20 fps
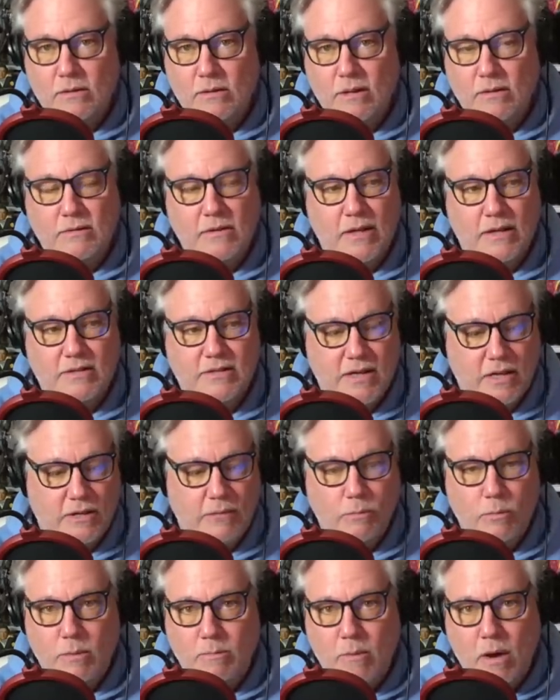and tell
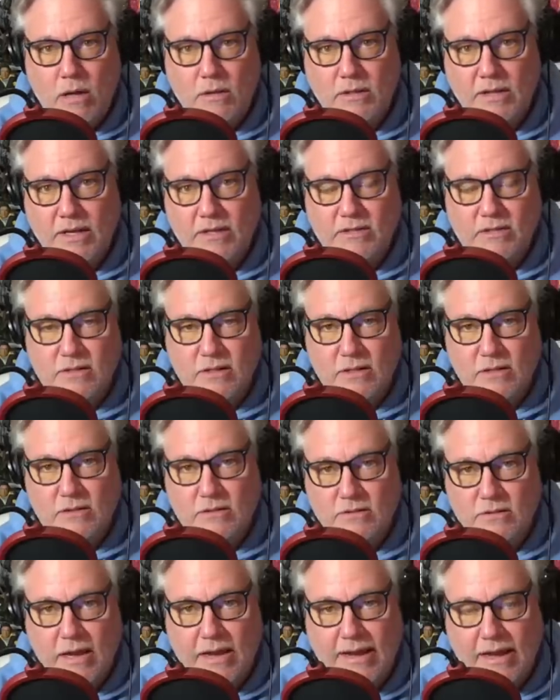them what model kits
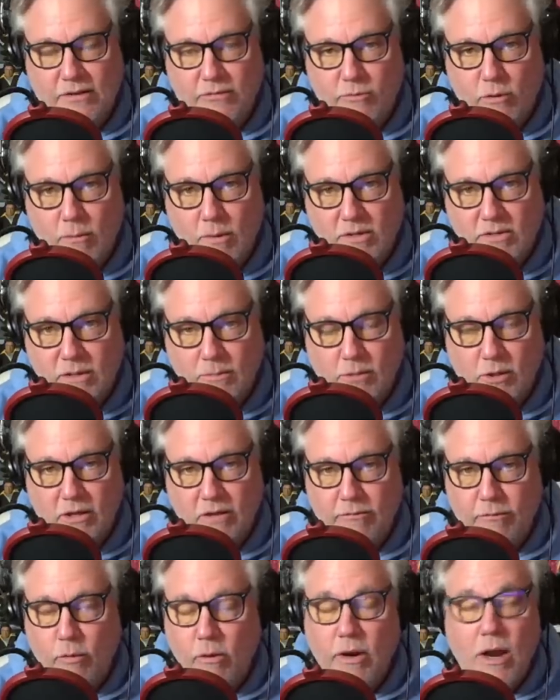and diecast robots I'm
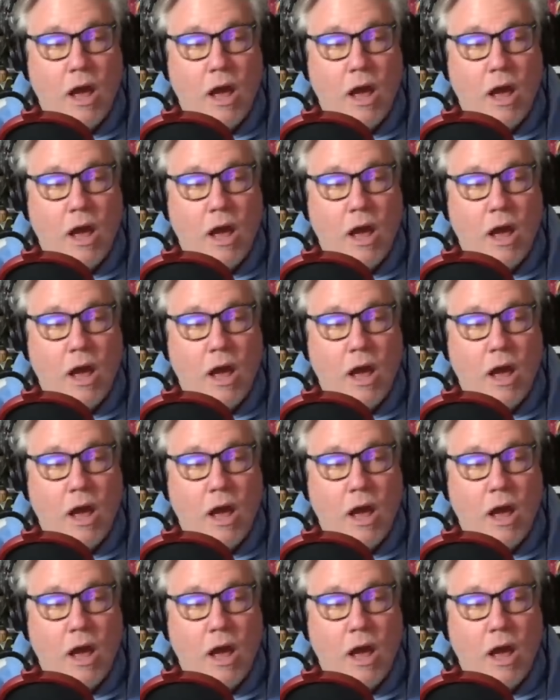looking for.